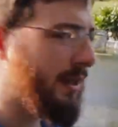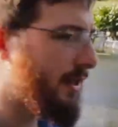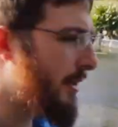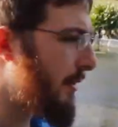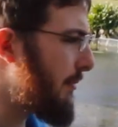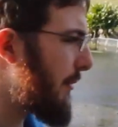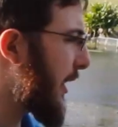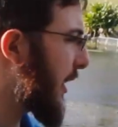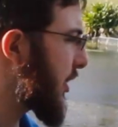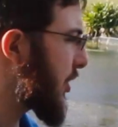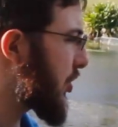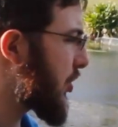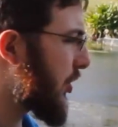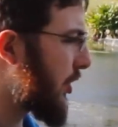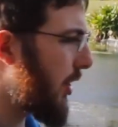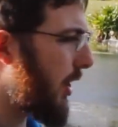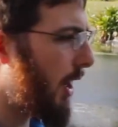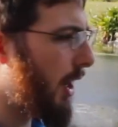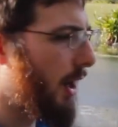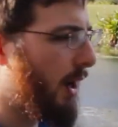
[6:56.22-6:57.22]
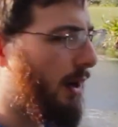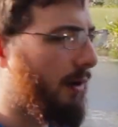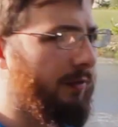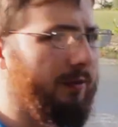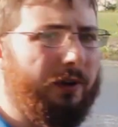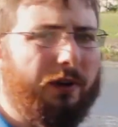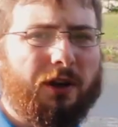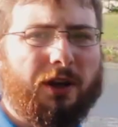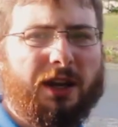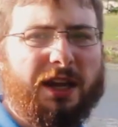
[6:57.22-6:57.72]
is a mixture of
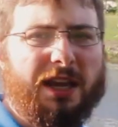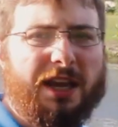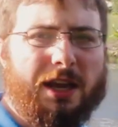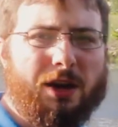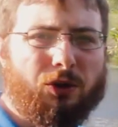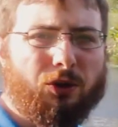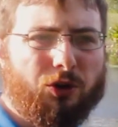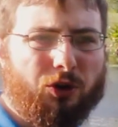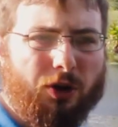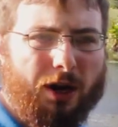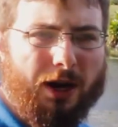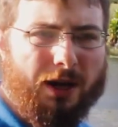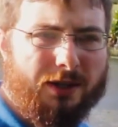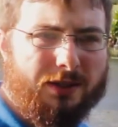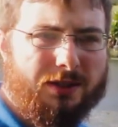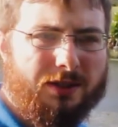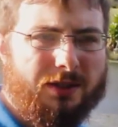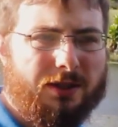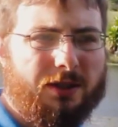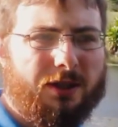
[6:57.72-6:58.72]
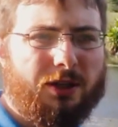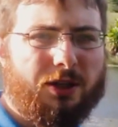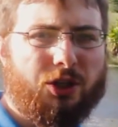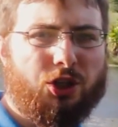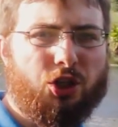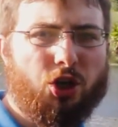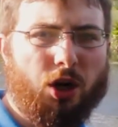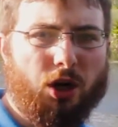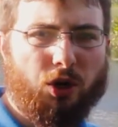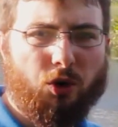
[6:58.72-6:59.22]
eelgrass,
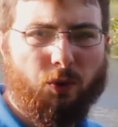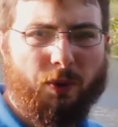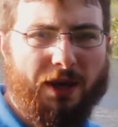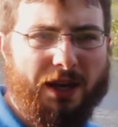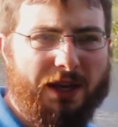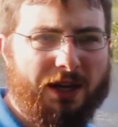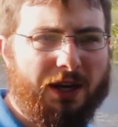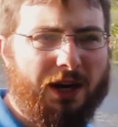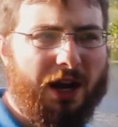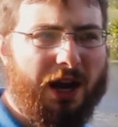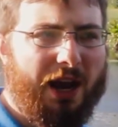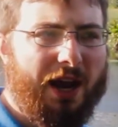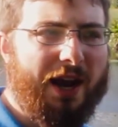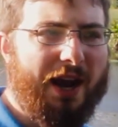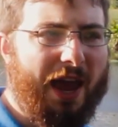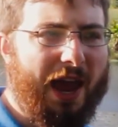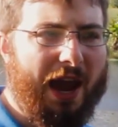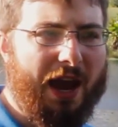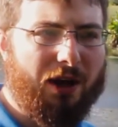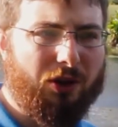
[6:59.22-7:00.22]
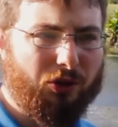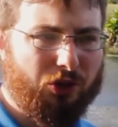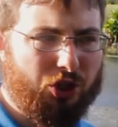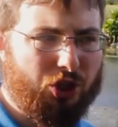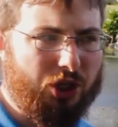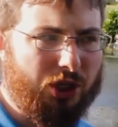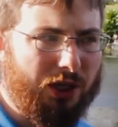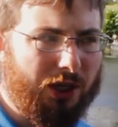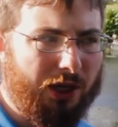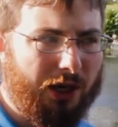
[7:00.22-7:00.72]
duckweed, and
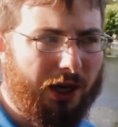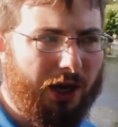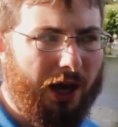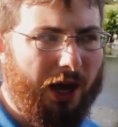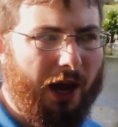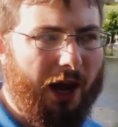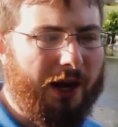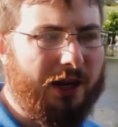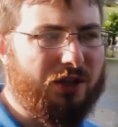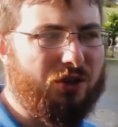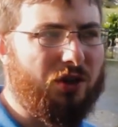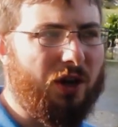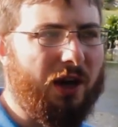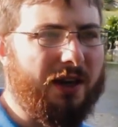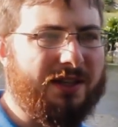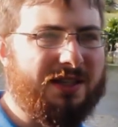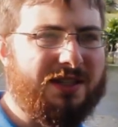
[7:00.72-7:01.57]
algae. And it's a